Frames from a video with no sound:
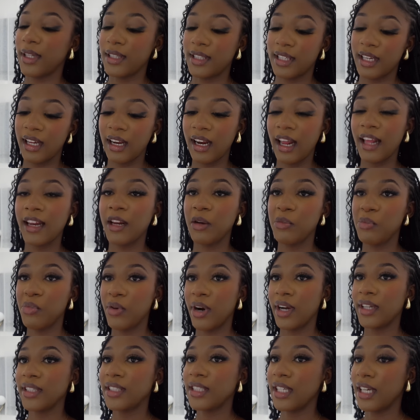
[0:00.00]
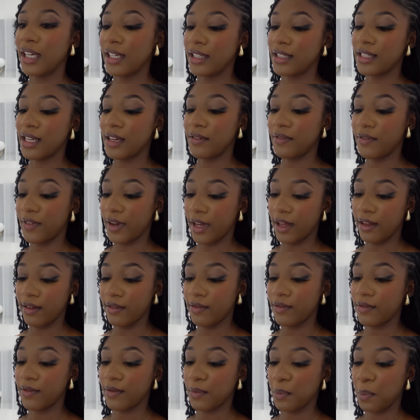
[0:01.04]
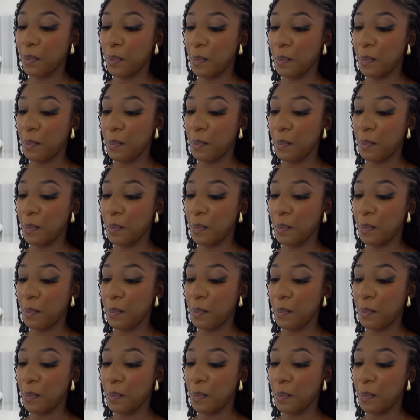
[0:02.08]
attend and the brunch ends at 5.